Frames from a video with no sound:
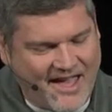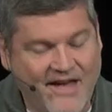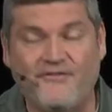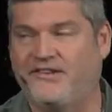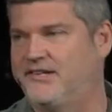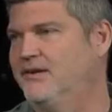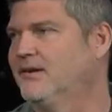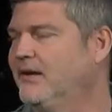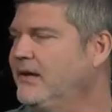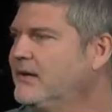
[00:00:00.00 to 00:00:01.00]

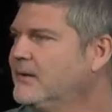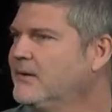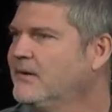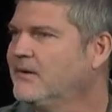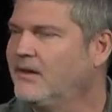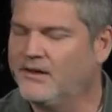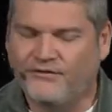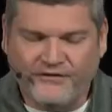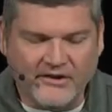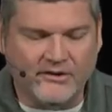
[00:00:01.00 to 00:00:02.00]
evidently
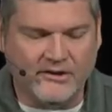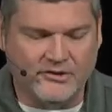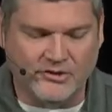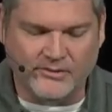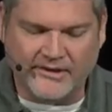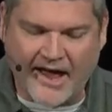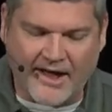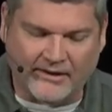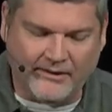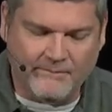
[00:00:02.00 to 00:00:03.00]
inferior to
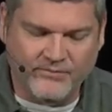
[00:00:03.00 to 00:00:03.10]
reality.